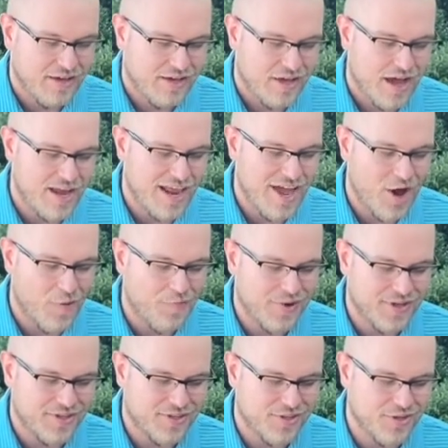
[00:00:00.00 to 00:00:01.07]
God, help
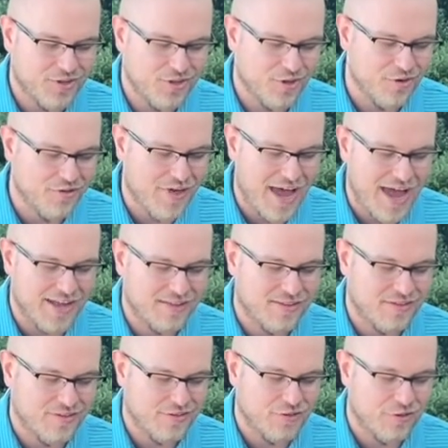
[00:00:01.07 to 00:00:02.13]
us to do that
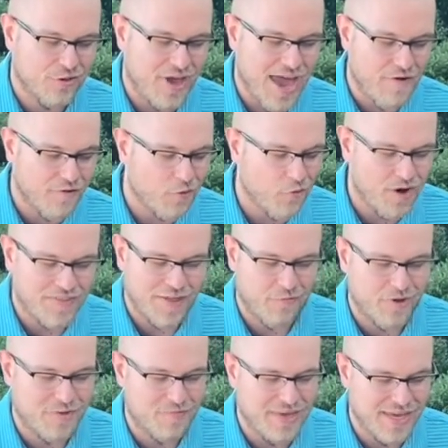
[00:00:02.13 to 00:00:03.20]
to everyone that
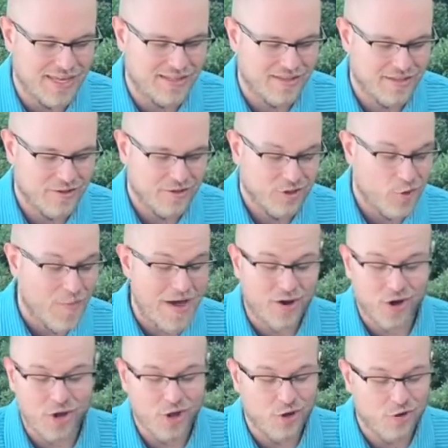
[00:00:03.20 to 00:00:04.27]
we meet, no
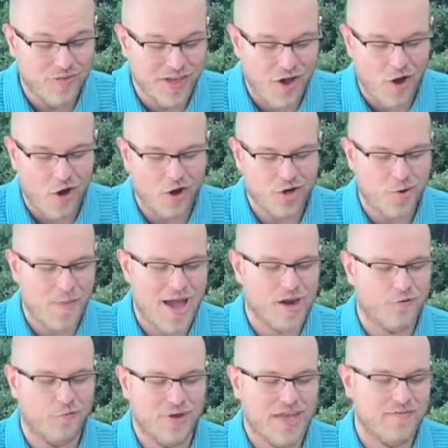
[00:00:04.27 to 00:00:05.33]
matter who they are, no matter
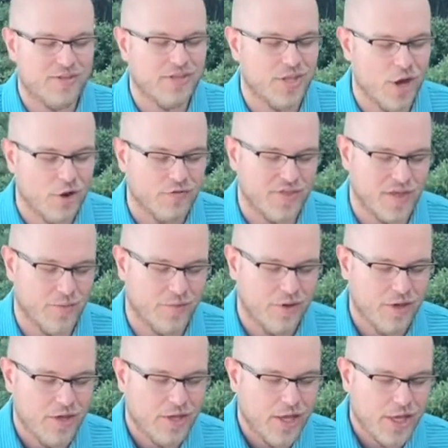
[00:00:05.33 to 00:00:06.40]
if we even know them.
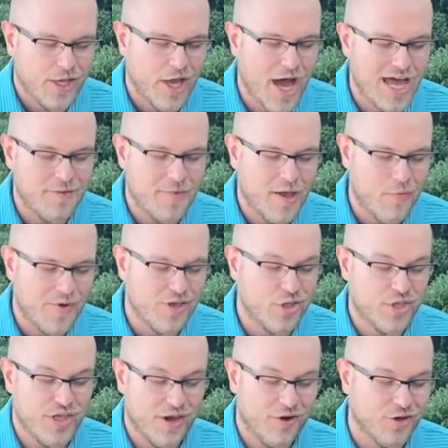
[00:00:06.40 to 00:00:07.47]
God, may we
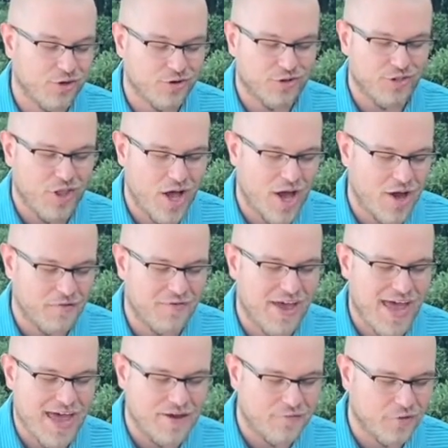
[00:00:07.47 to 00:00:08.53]
share your love
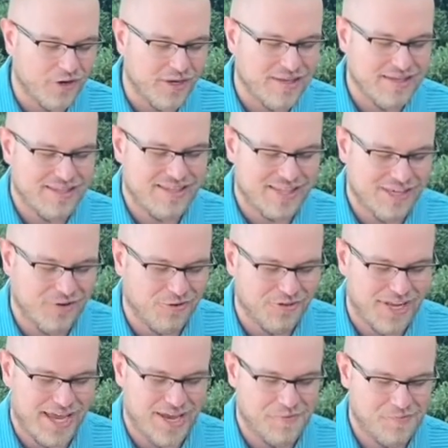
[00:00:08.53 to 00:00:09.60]
every single
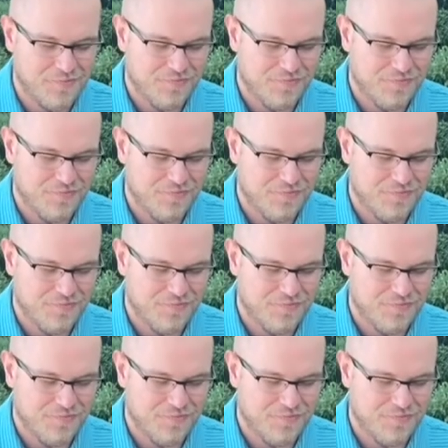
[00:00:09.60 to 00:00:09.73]
day.